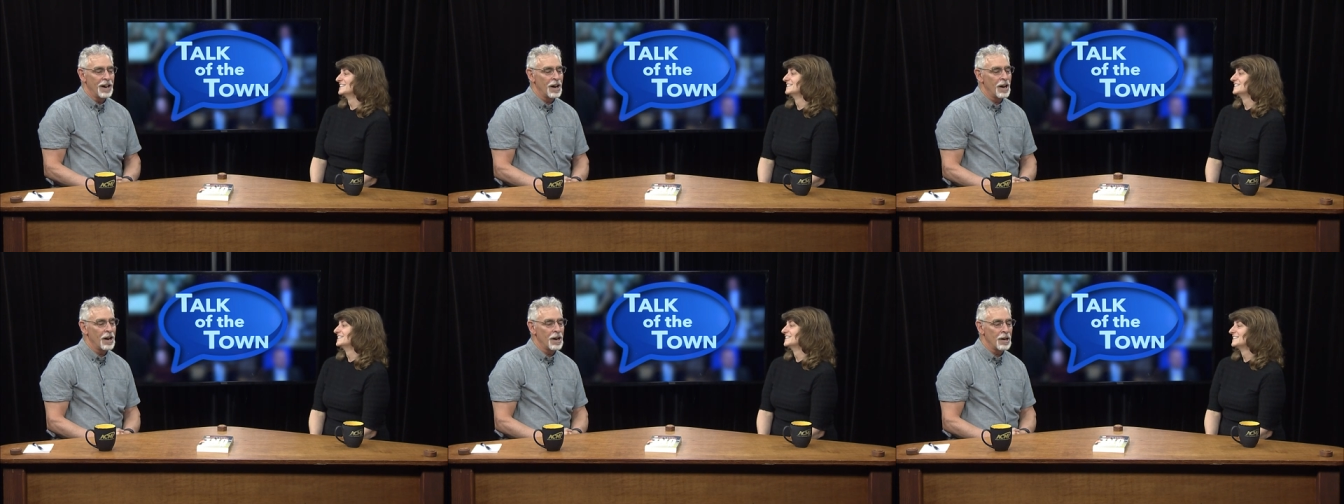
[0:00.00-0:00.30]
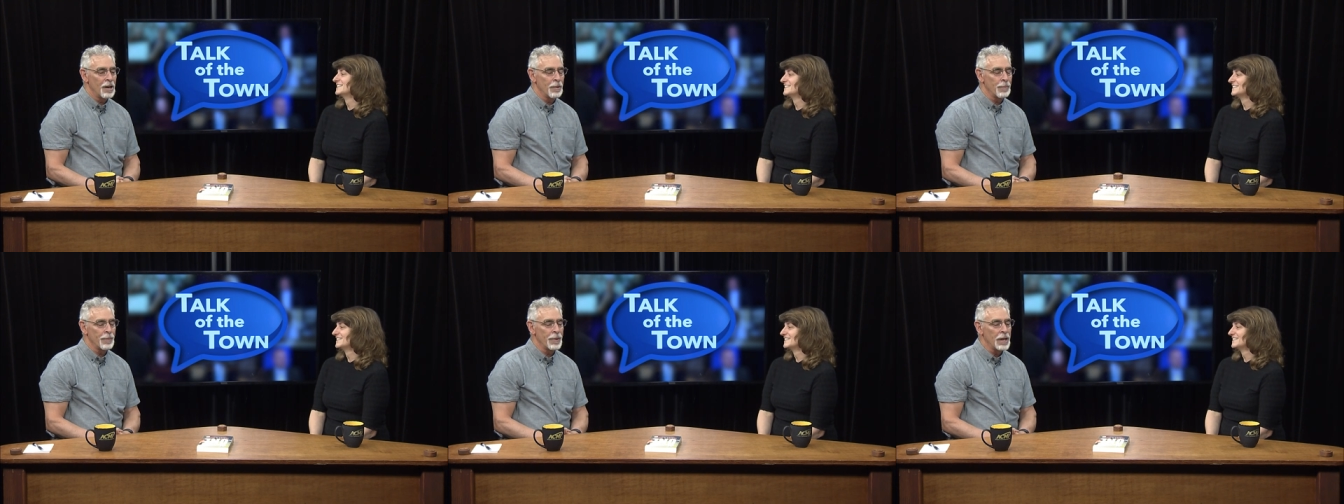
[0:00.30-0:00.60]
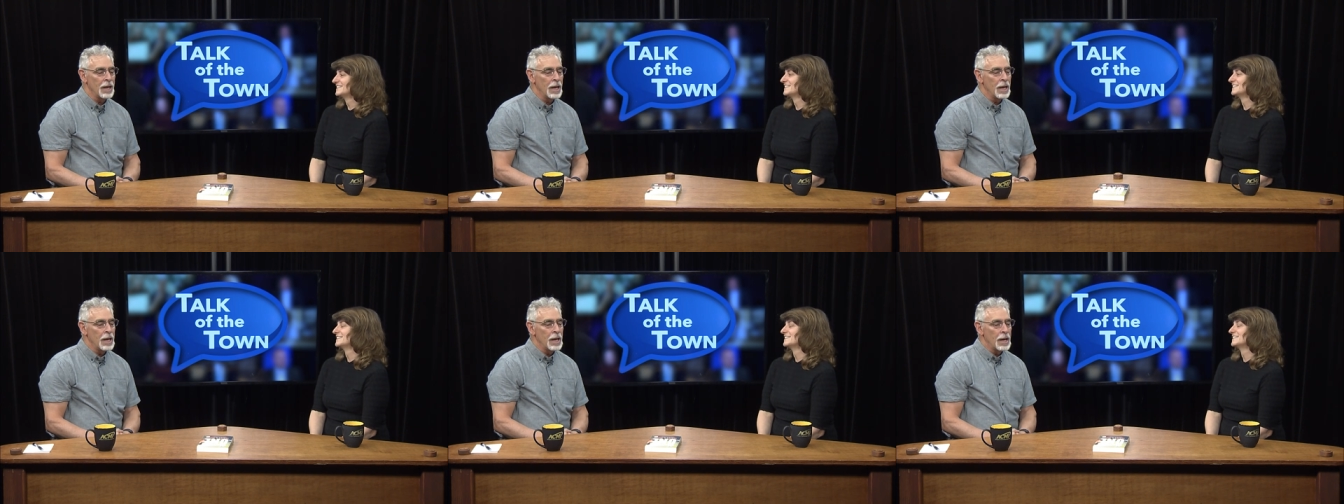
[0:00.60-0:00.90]
um,
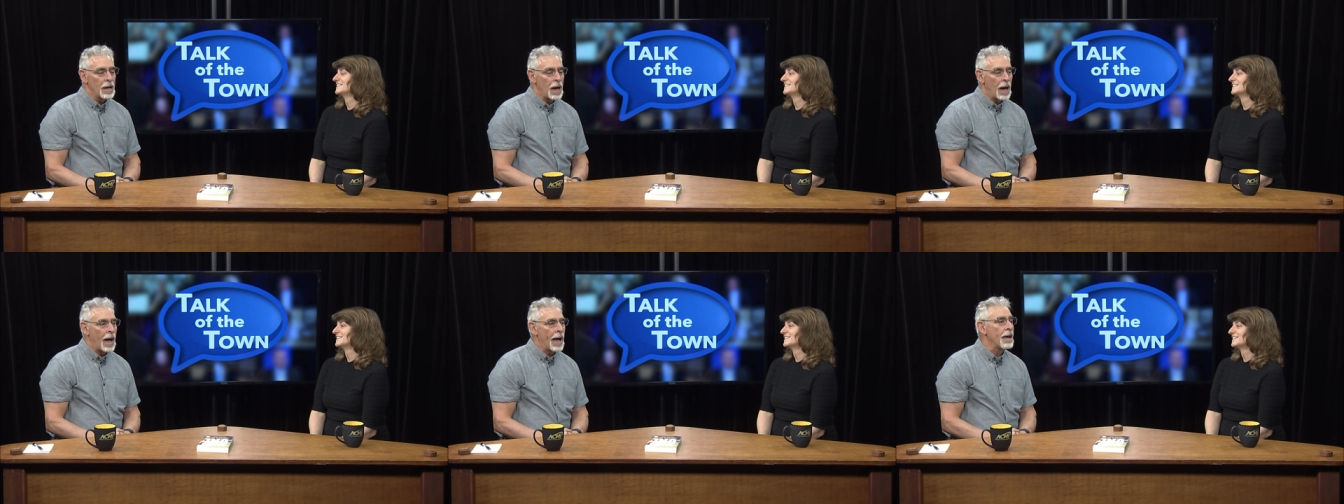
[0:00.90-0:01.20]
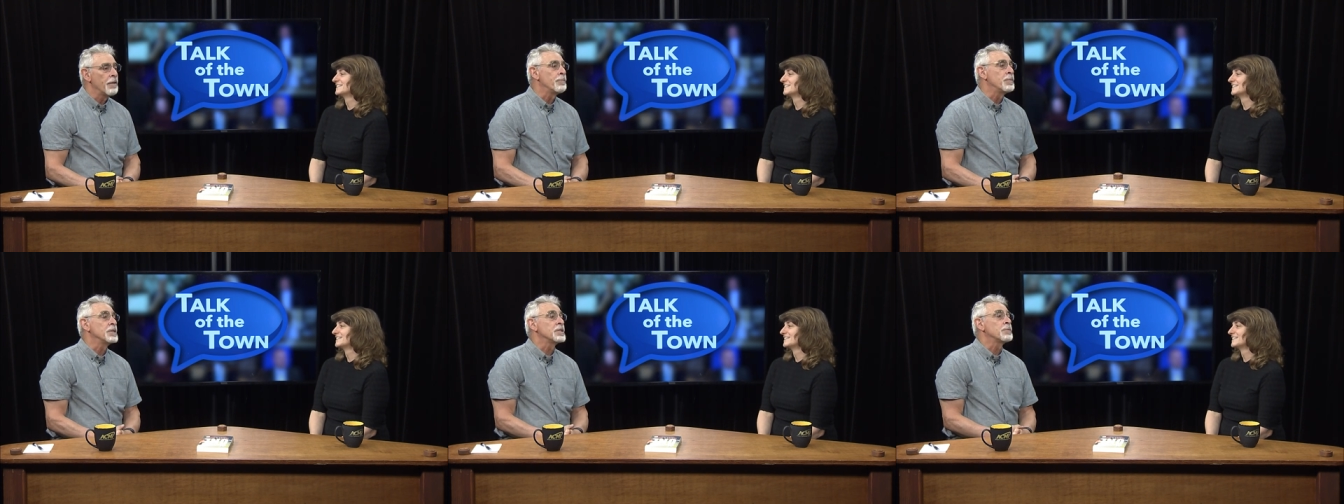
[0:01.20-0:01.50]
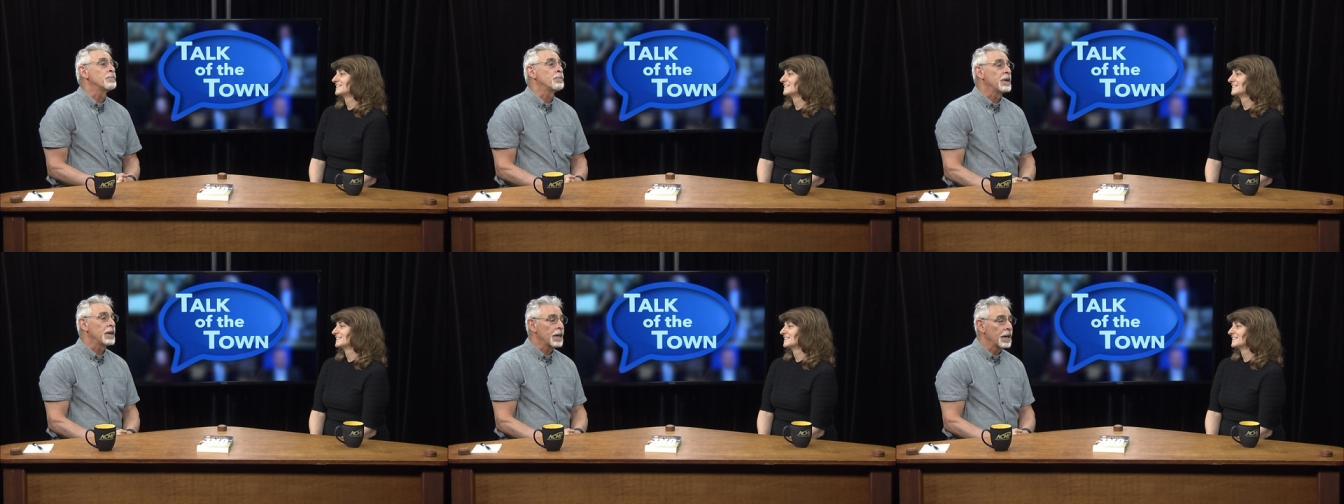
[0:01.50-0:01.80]
I have been
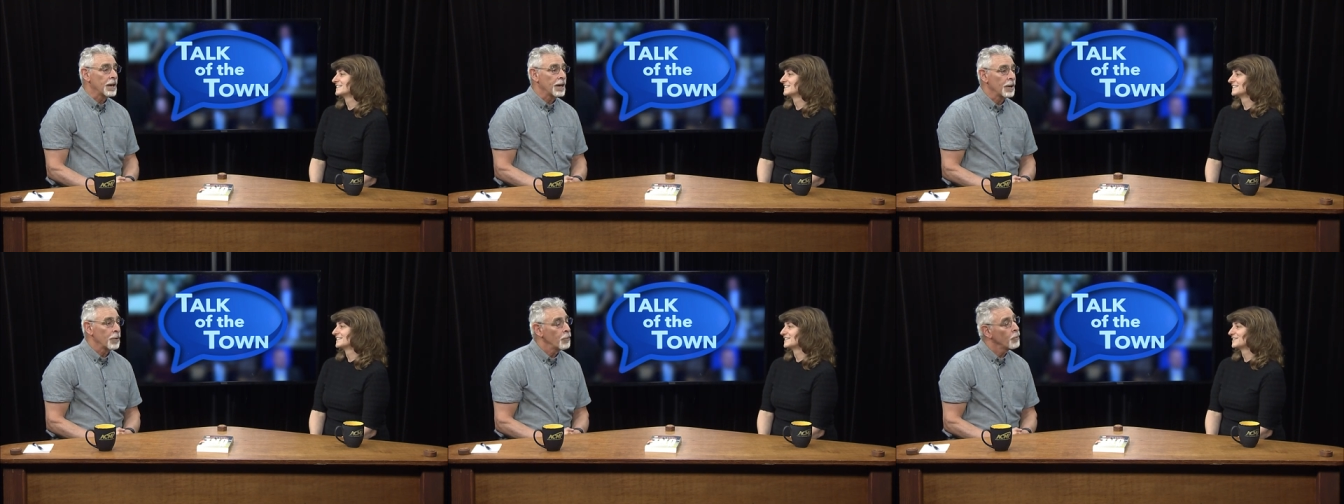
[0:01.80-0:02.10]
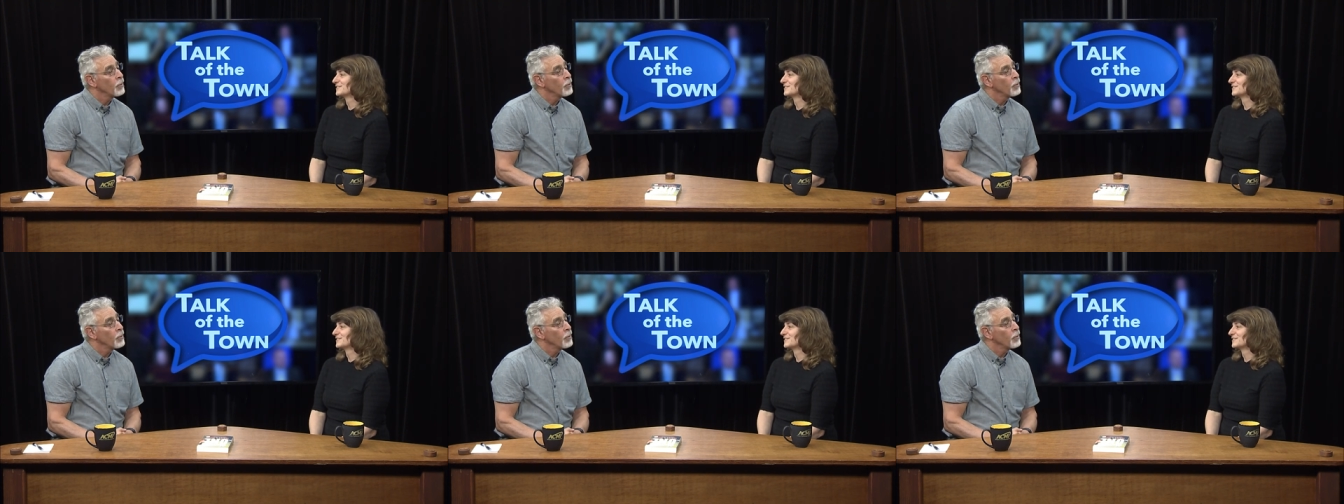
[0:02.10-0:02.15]
speaking